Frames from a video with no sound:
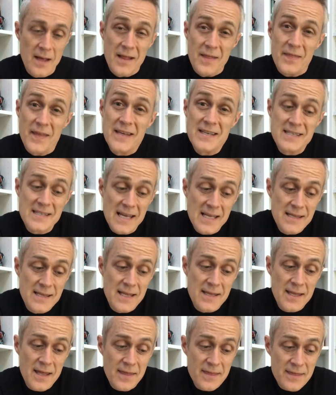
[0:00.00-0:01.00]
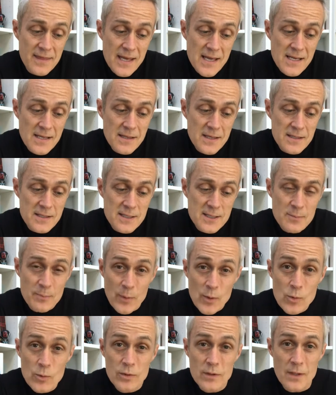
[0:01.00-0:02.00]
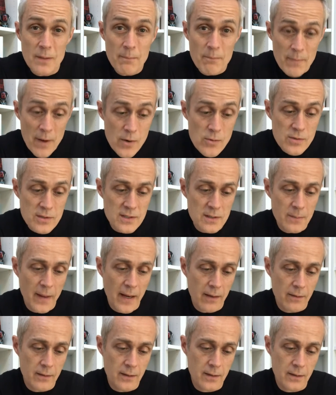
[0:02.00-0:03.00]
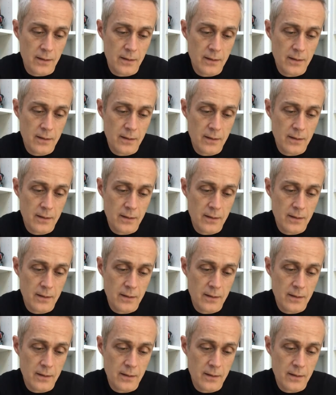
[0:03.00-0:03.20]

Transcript: They said that the thing that spooked them most about her